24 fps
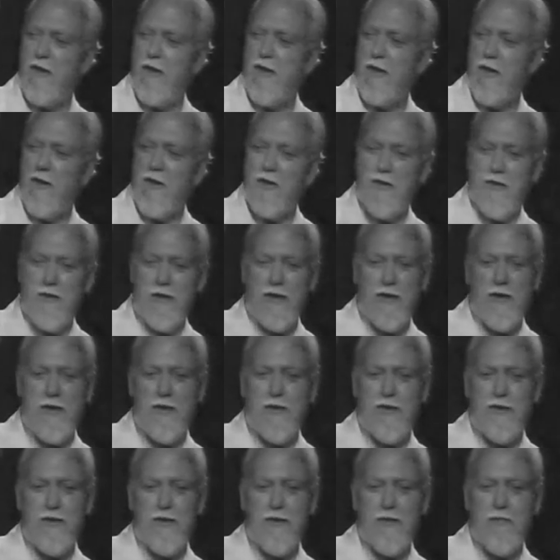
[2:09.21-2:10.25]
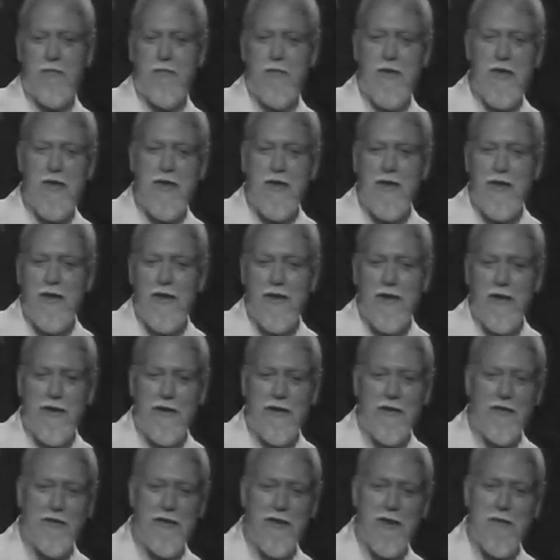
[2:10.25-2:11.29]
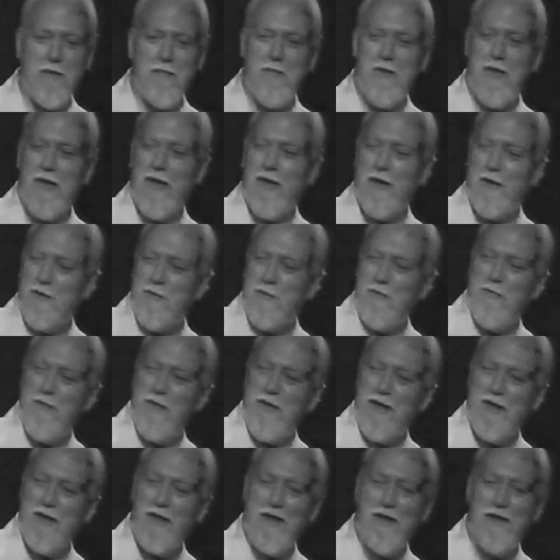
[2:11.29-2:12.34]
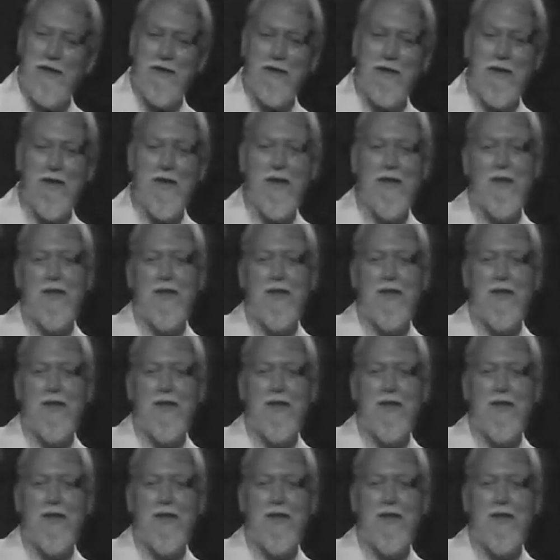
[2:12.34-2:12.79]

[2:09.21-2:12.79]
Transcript: You know, mean, deep down mean.